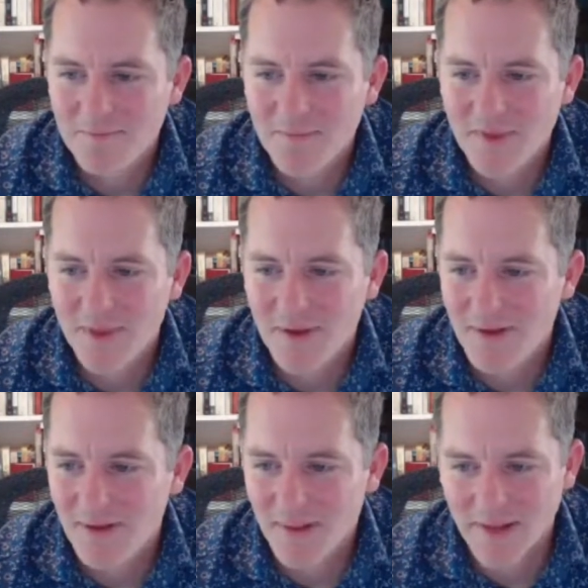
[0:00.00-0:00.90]

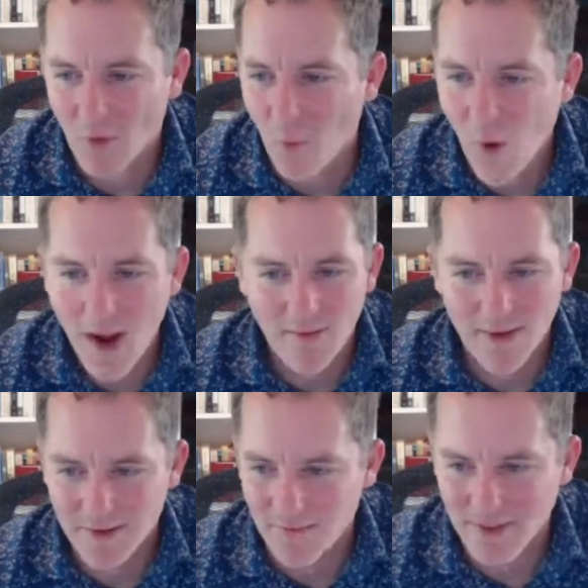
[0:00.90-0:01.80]
the
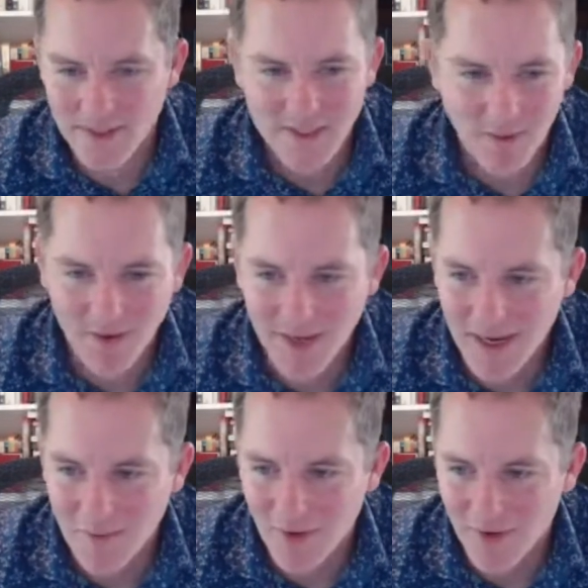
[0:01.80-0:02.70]
wiring that runs to our
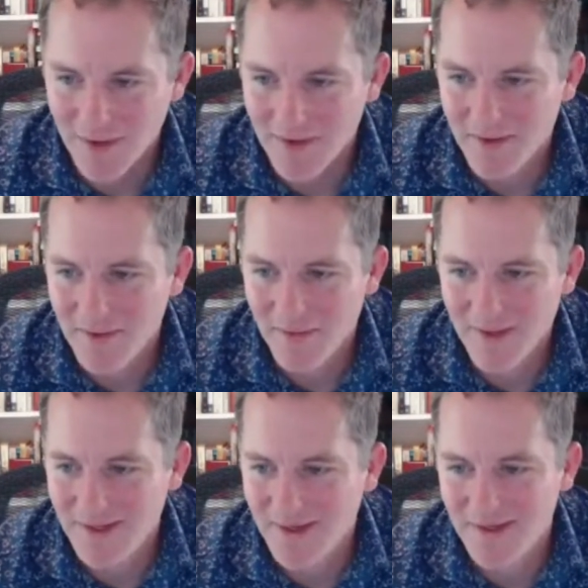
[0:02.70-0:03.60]
neighborhood,
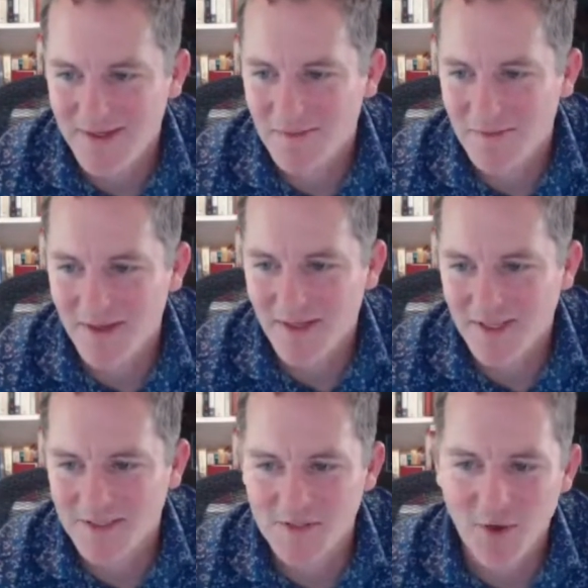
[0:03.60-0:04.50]
it can be
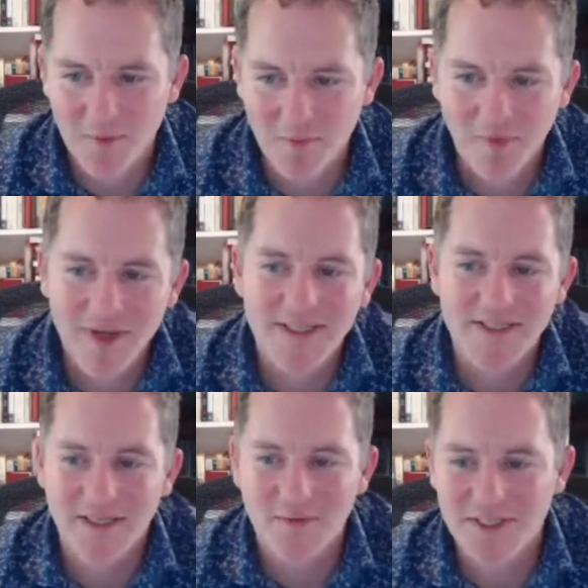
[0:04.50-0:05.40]
like a strong
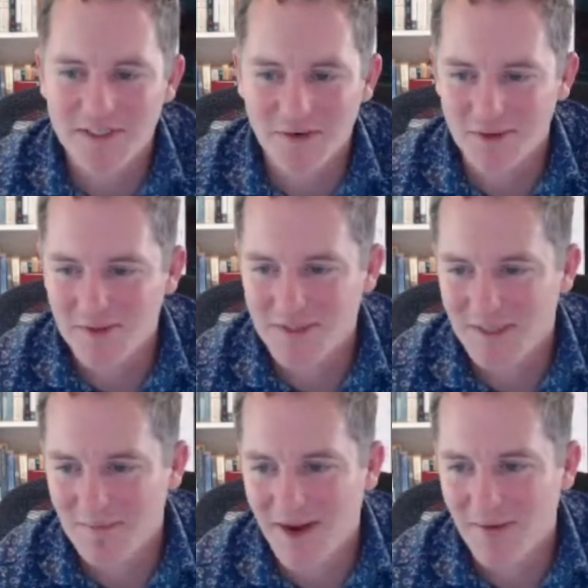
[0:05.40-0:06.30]
breeze, and we start
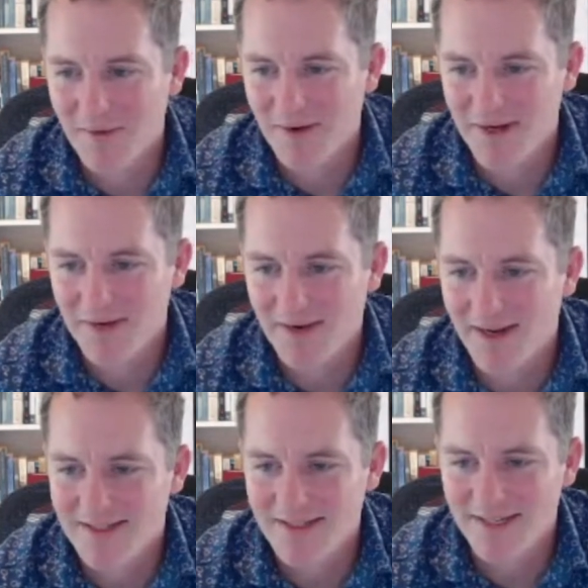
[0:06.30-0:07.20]
losing power and
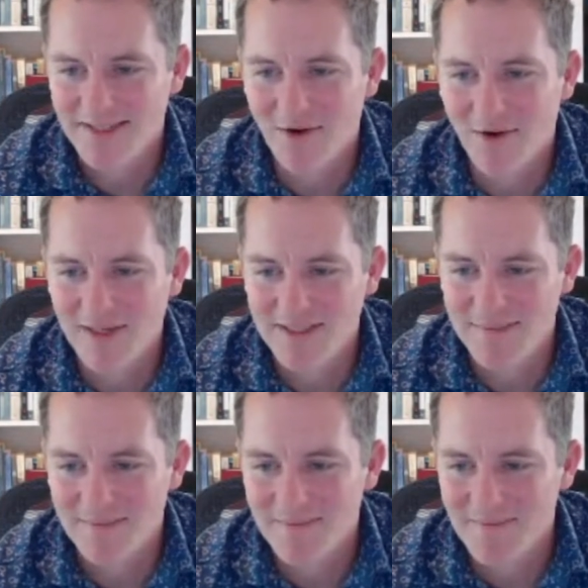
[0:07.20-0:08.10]
internet. It's
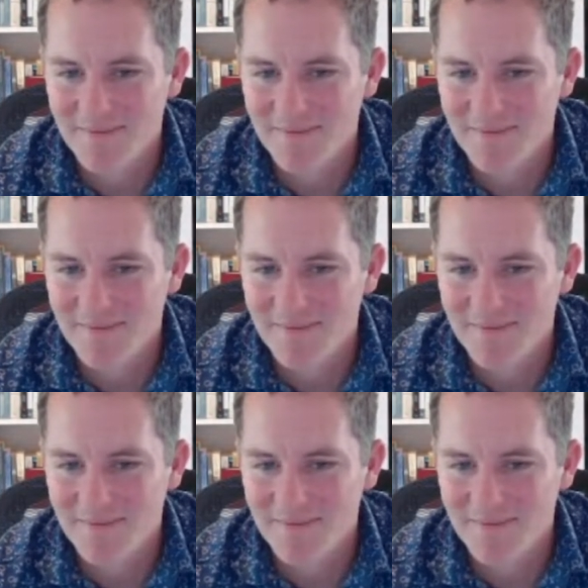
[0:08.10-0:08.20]
awesome.